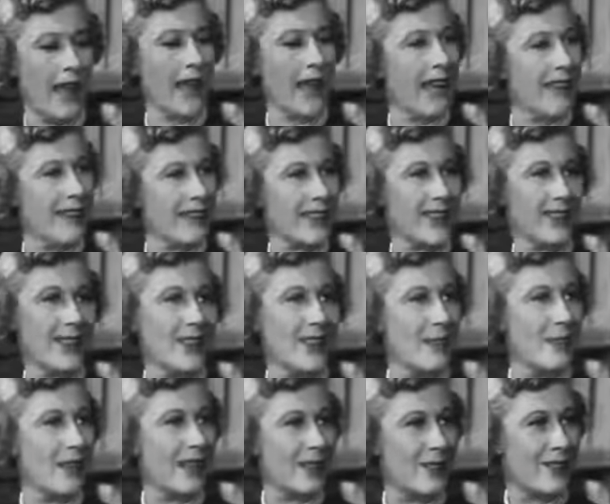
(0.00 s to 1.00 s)
Well, I have
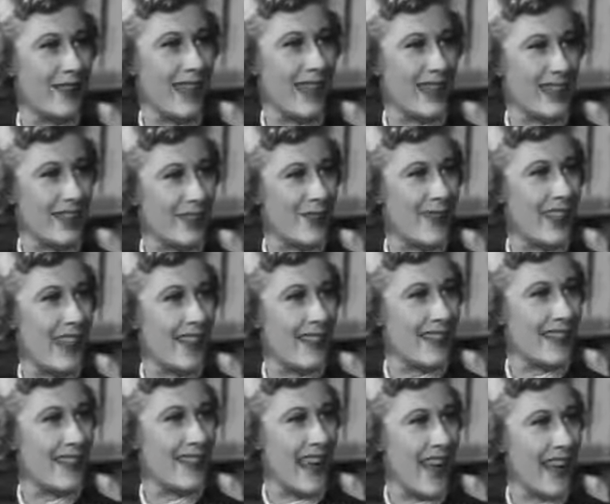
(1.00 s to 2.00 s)
just as much right to
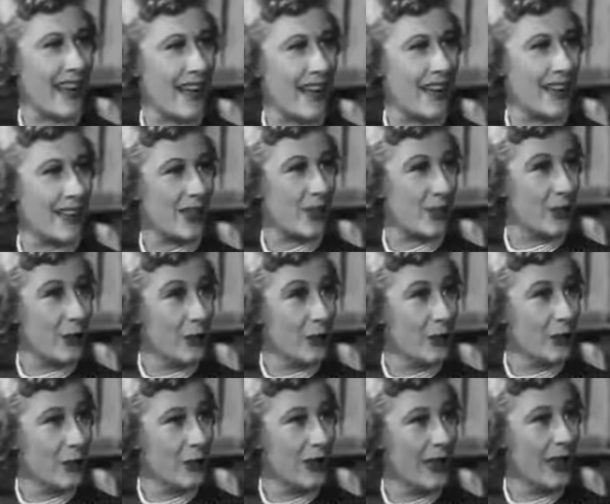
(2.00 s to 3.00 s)
try this hat on as
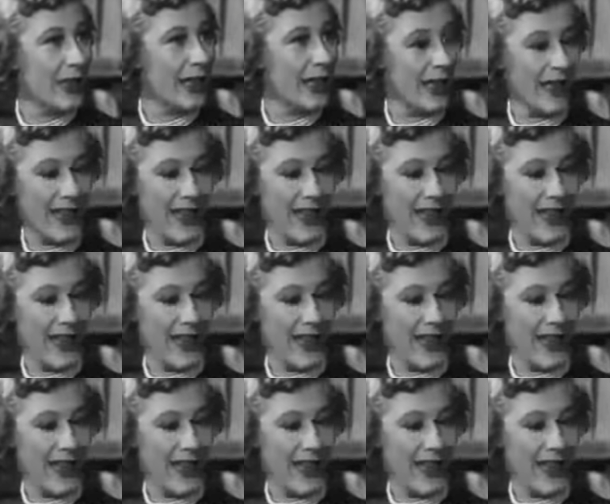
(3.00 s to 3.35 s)
you.